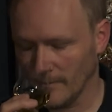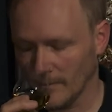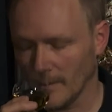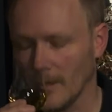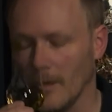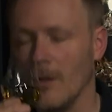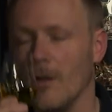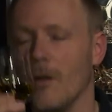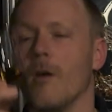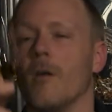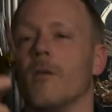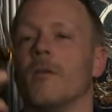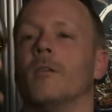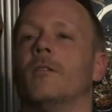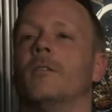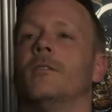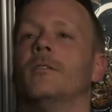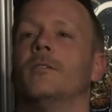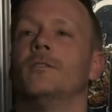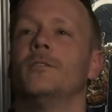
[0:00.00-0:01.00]
Oh,
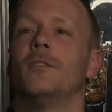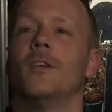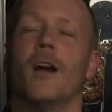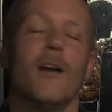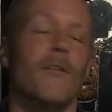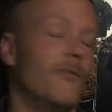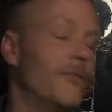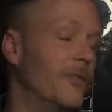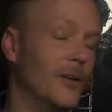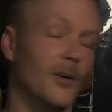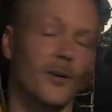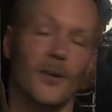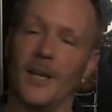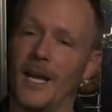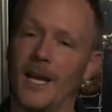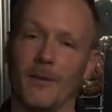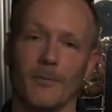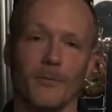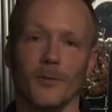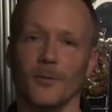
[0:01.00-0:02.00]
I've forgotten
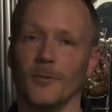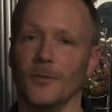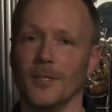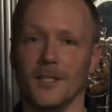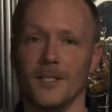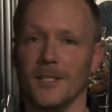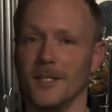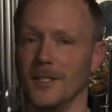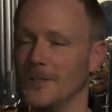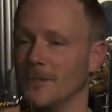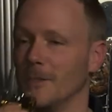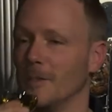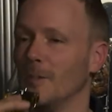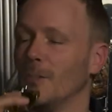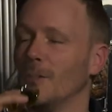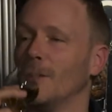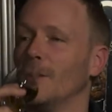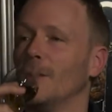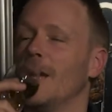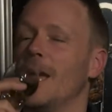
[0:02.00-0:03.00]
how good this is.
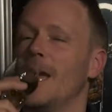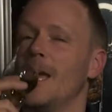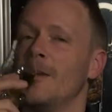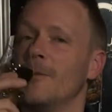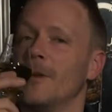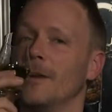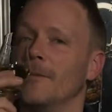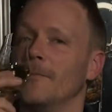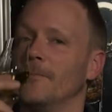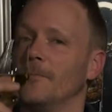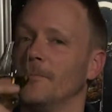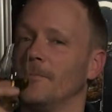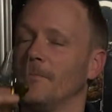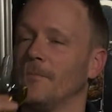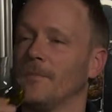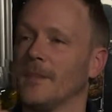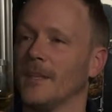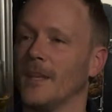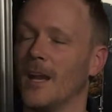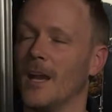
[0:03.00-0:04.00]
Anyway,
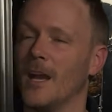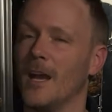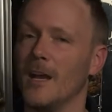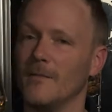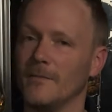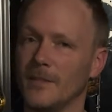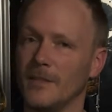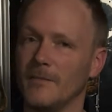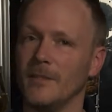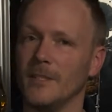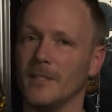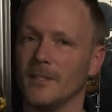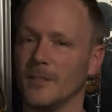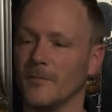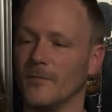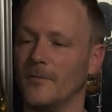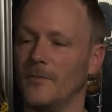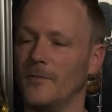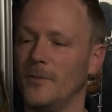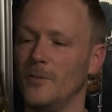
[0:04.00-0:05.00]
I've given this a
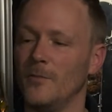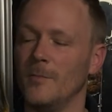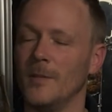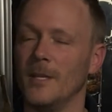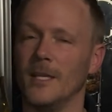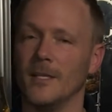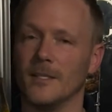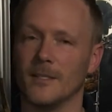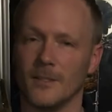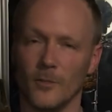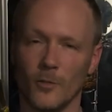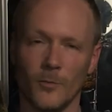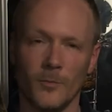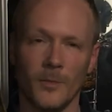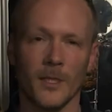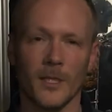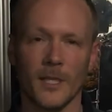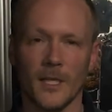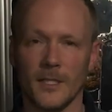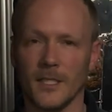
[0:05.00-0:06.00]
few minutes. Normally I
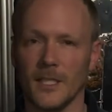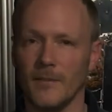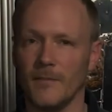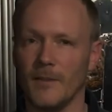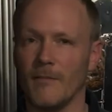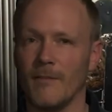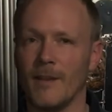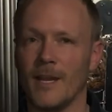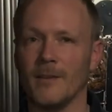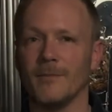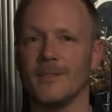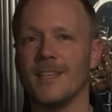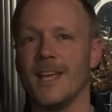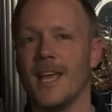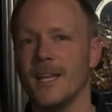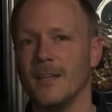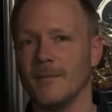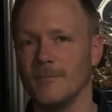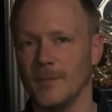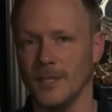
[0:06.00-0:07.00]
like to give it around
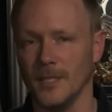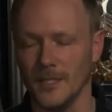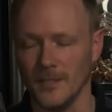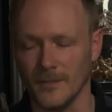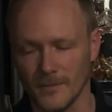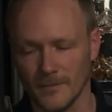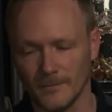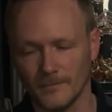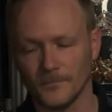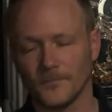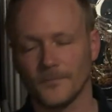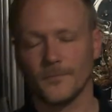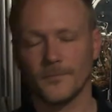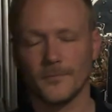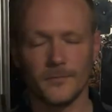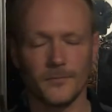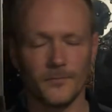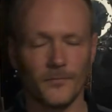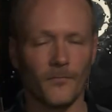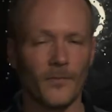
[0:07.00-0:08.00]
10 minutes.
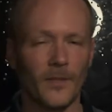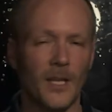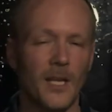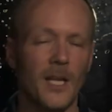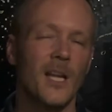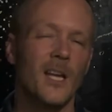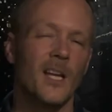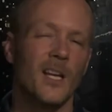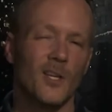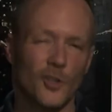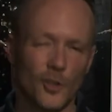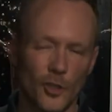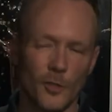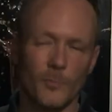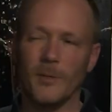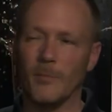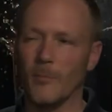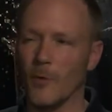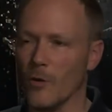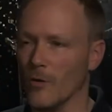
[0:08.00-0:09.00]
Should be
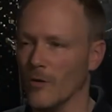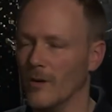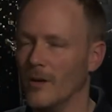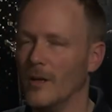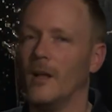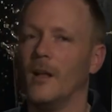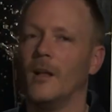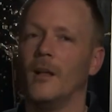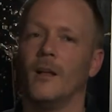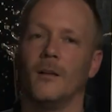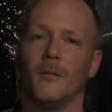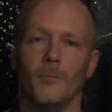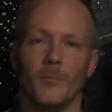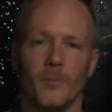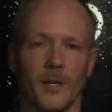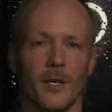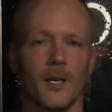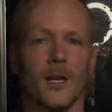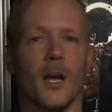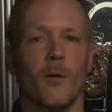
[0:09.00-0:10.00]
more, but
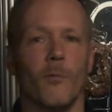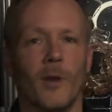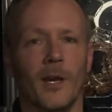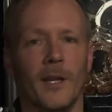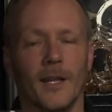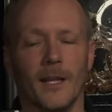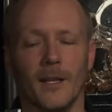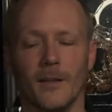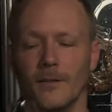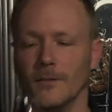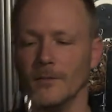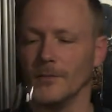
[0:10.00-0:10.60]
I can't wait that long.